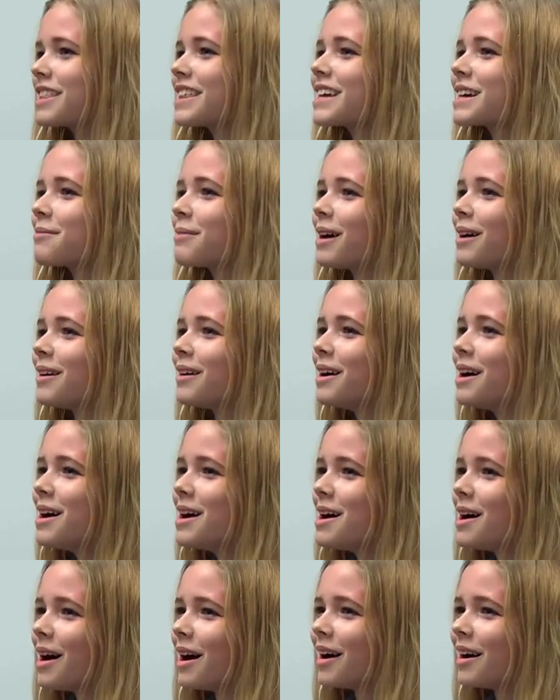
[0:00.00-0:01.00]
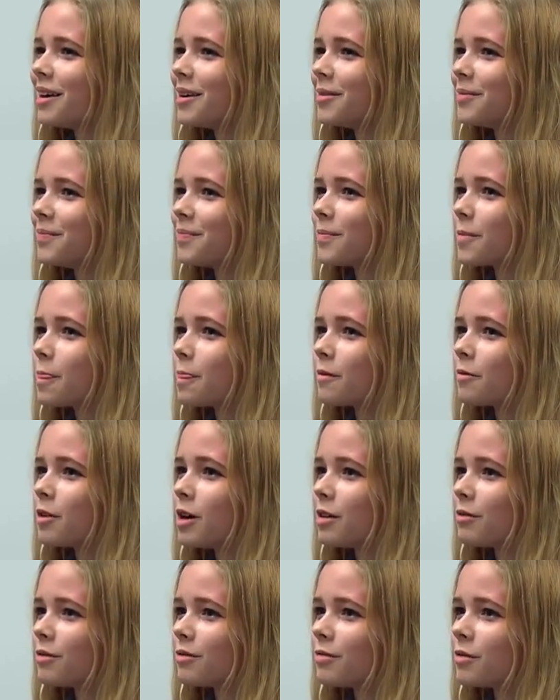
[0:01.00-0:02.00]
think about um,
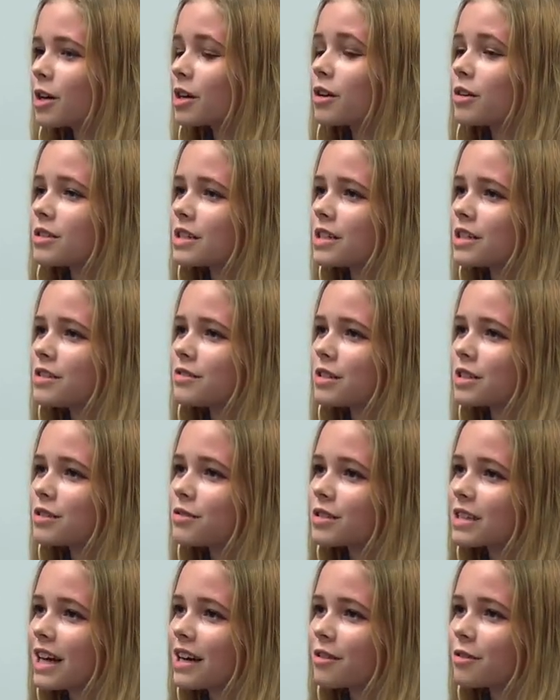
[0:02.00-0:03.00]
what work goes into it. So it's kind